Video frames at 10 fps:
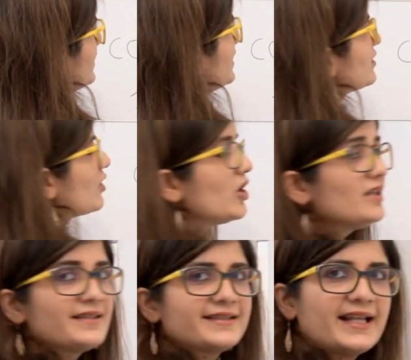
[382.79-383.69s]
It's
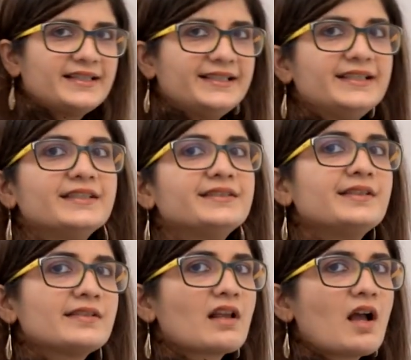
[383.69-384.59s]
called sedi.
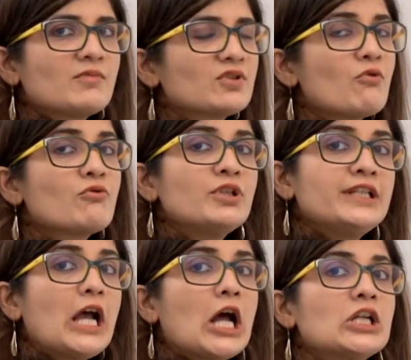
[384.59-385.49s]
This comes
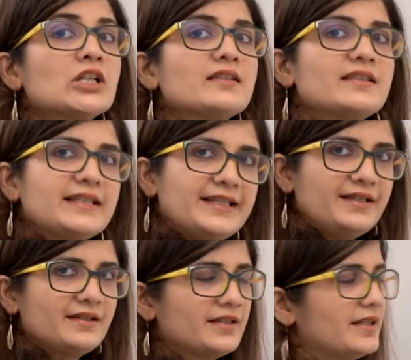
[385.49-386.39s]
only under C.
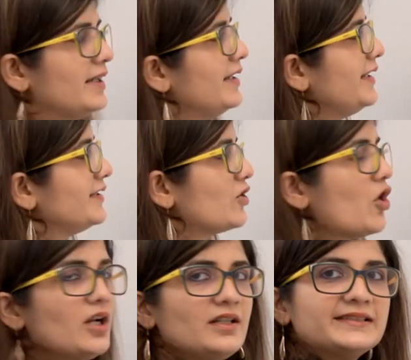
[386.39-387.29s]
It's
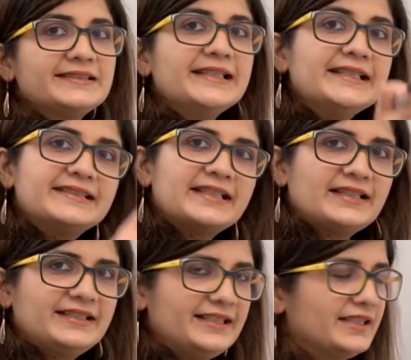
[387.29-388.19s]
called C
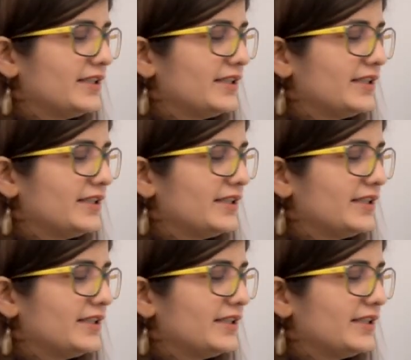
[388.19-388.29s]
sedi.